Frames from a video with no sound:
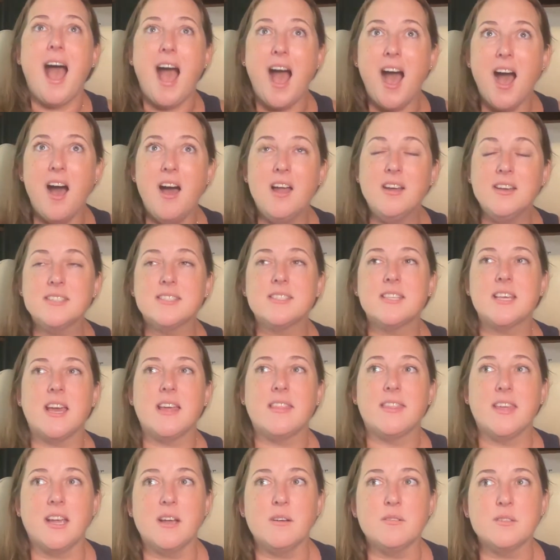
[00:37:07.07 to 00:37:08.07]
honestly, I
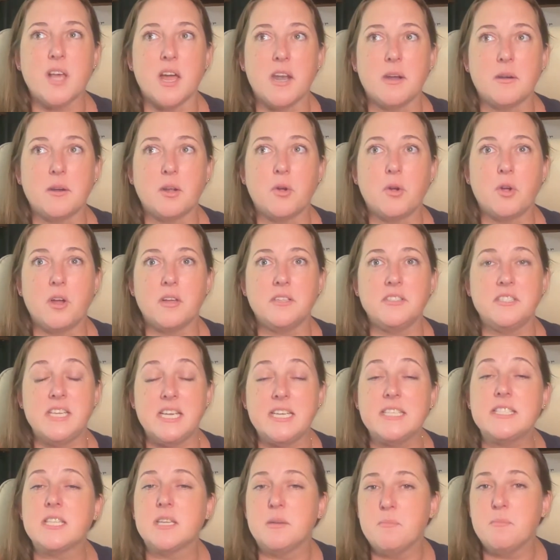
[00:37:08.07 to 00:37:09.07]
think I was on a
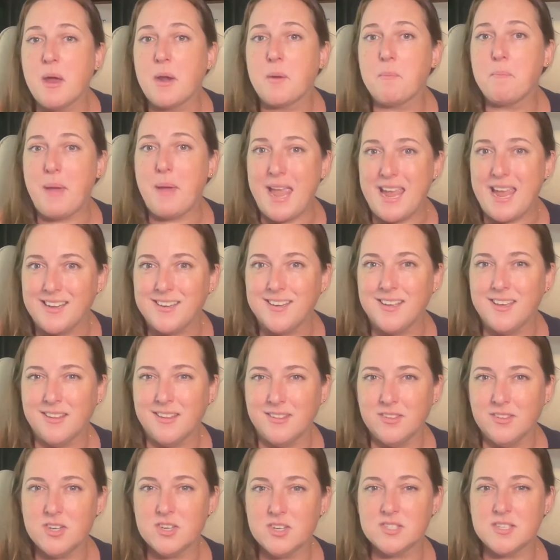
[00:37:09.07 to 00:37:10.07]
decent amount of
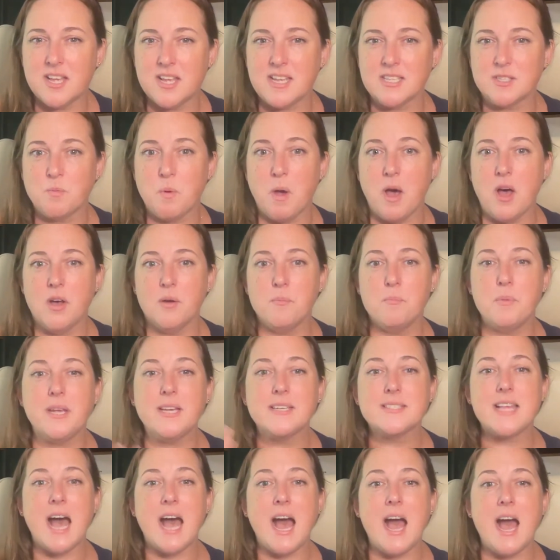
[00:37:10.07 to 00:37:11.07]
painkillers as well
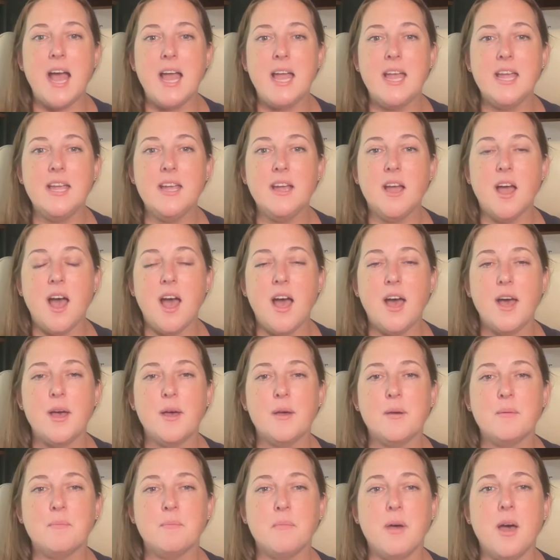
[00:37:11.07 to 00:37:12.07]
because
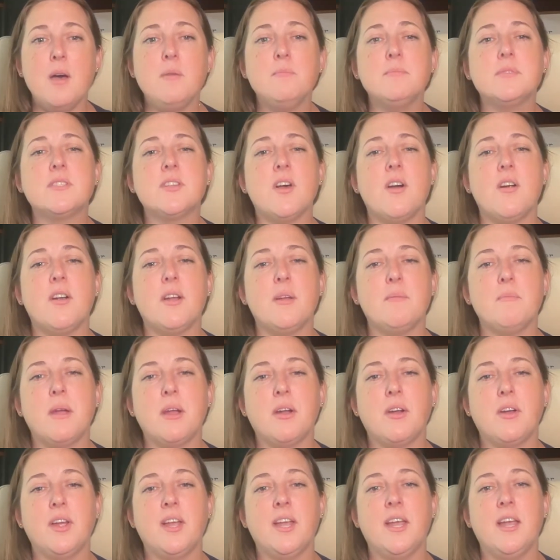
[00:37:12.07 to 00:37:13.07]
I'm sorry,
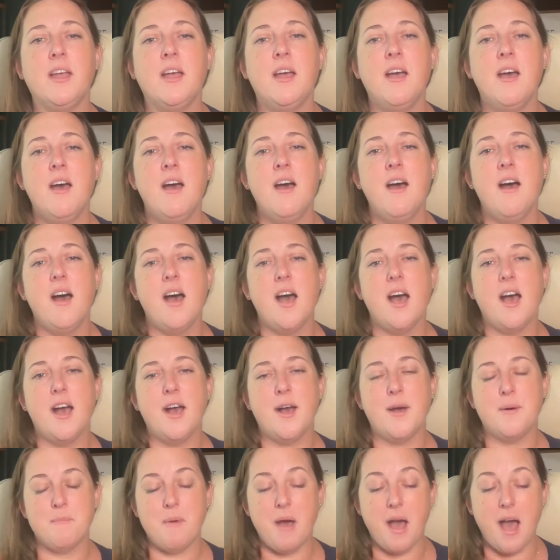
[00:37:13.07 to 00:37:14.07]
Mary.
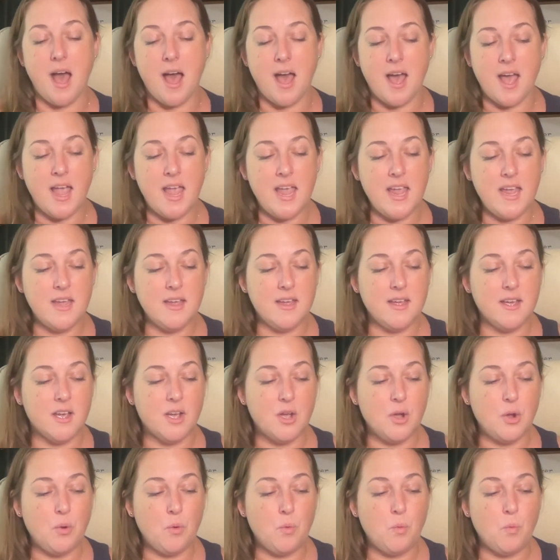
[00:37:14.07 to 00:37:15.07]
I
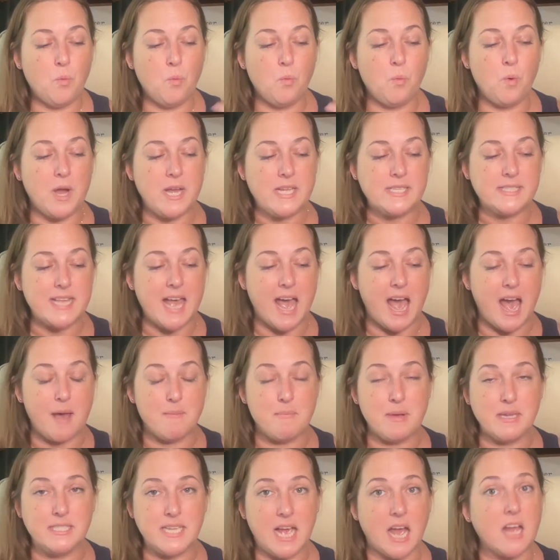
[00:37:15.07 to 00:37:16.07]
was at
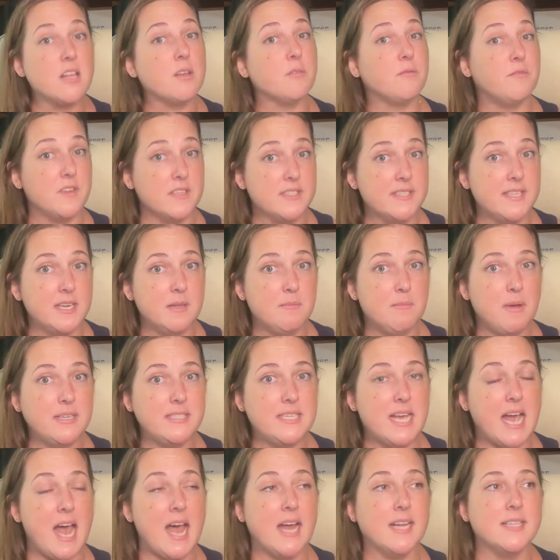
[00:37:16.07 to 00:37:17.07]
my dad visiting my
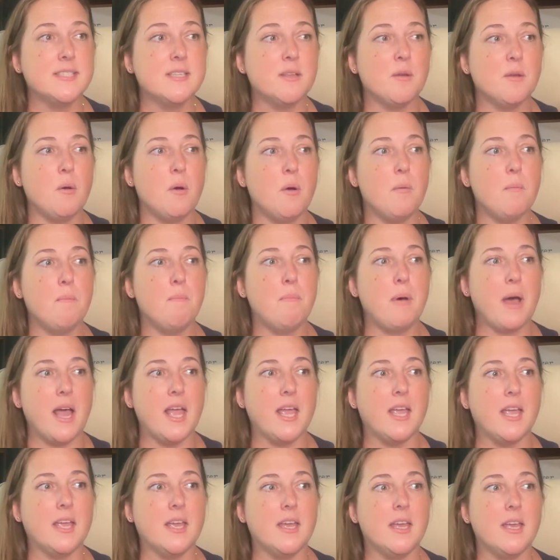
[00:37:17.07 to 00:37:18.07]
dad's,
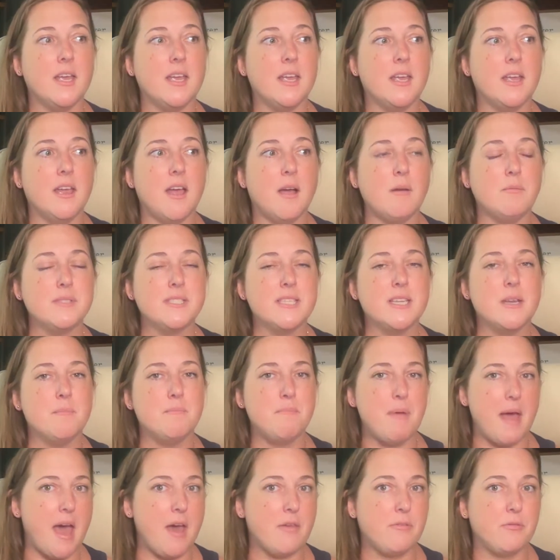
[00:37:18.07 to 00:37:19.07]
but I was in a
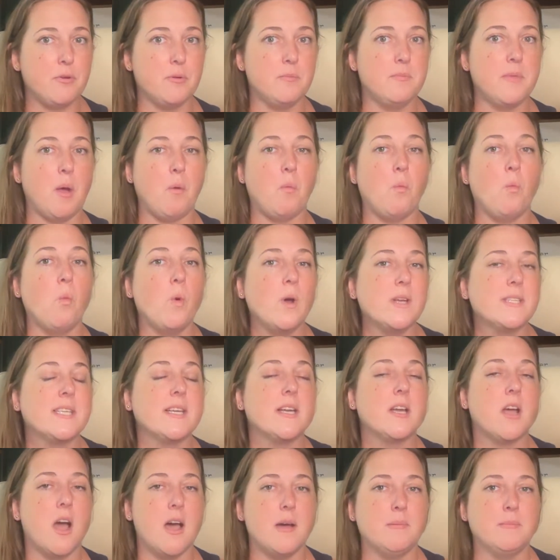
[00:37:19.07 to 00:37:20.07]
bathroom that
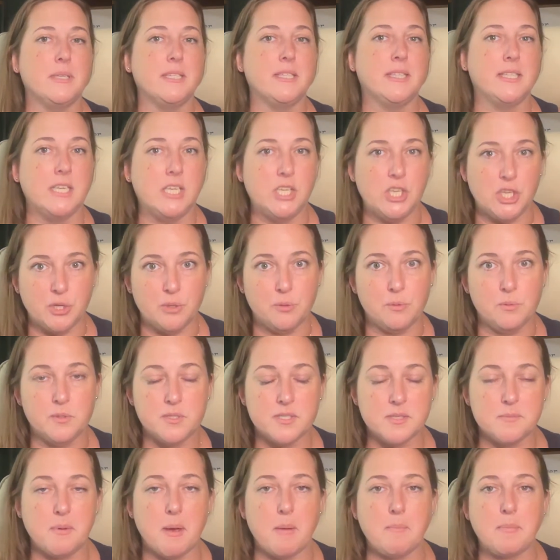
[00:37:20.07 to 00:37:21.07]
wasn't commonly
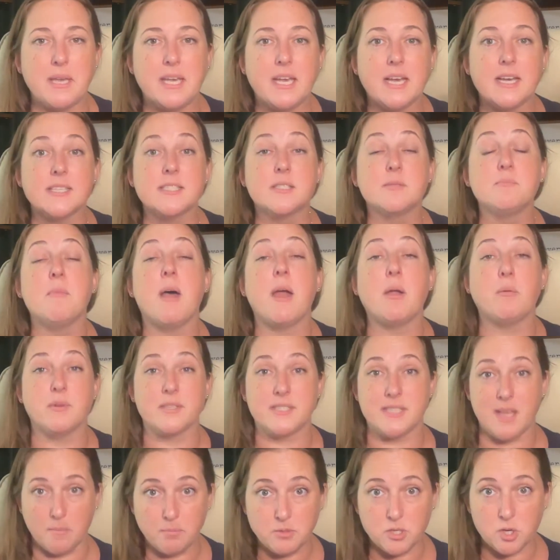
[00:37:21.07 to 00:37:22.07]
used, but because my
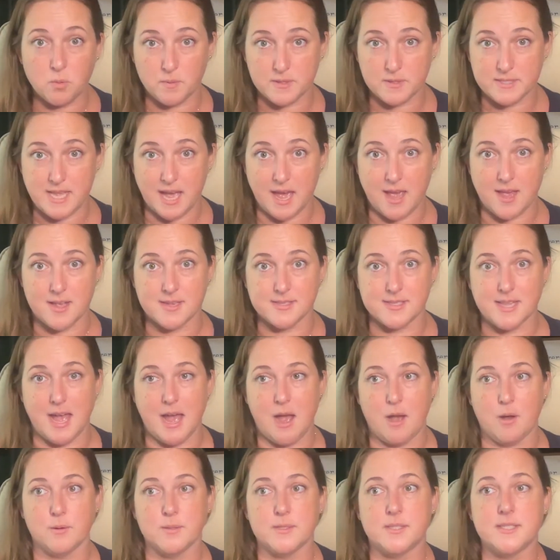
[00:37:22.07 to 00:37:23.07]
reception was at his
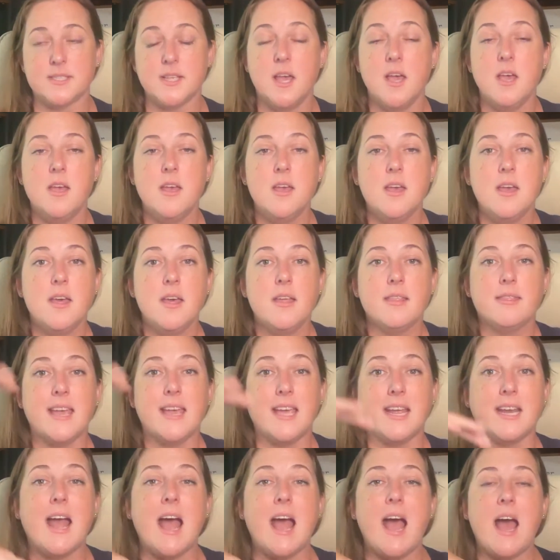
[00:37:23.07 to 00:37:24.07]
house,
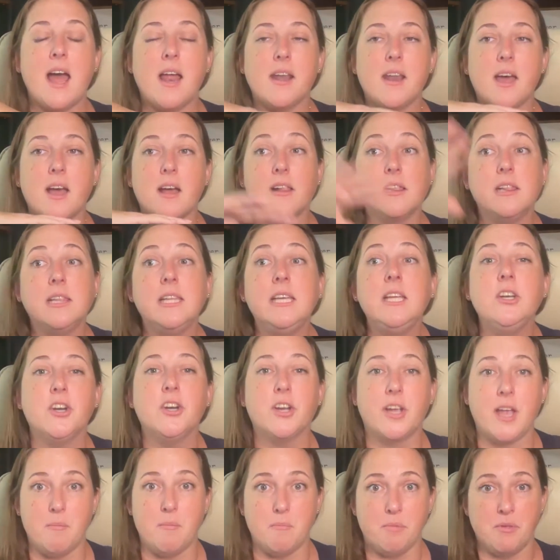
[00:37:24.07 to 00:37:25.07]
they had a cleaner
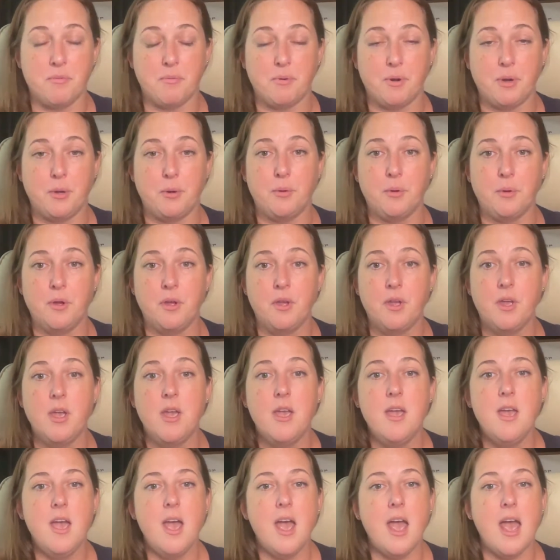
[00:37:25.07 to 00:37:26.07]
come through.
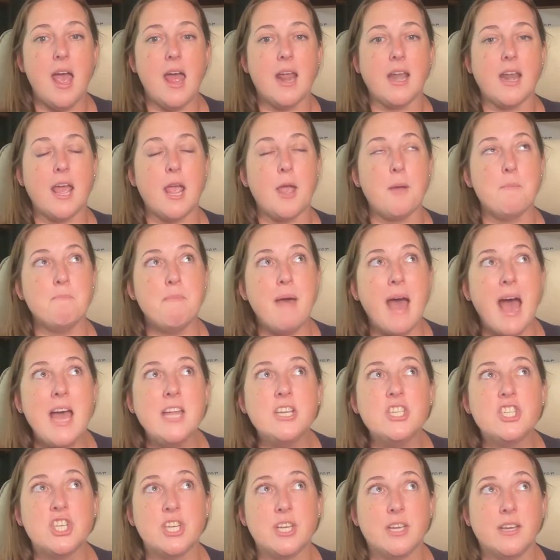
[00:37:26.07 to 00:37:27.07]
And I
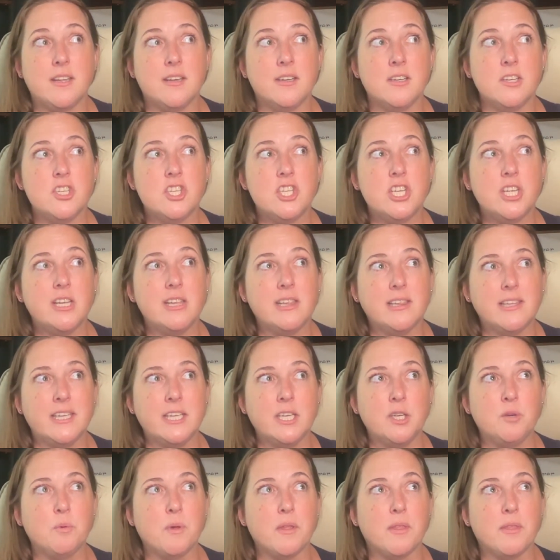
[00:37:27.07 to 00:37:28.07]
imagine she
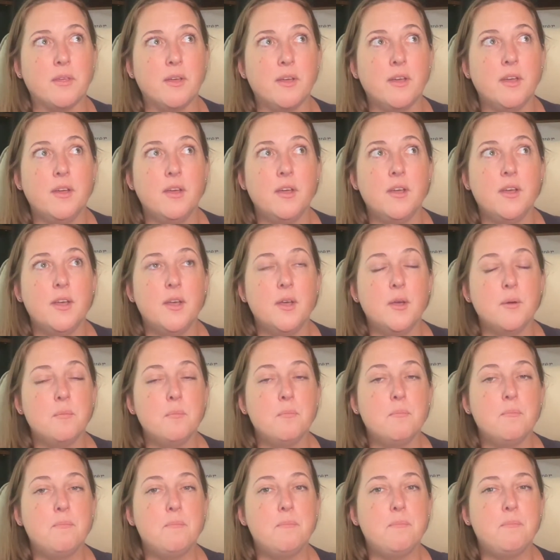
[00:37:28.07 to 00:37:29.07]
cleaned with
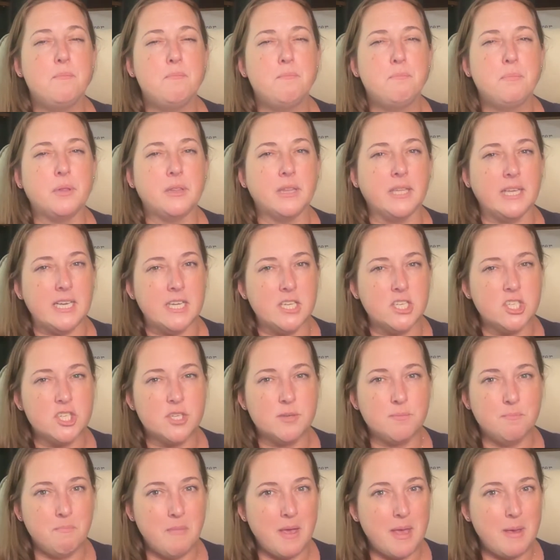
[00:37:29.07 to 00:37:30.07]

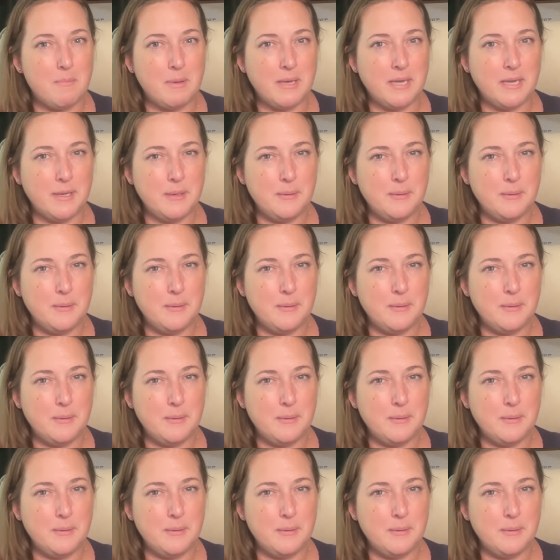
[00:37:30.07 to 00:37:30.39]
bleach maybe.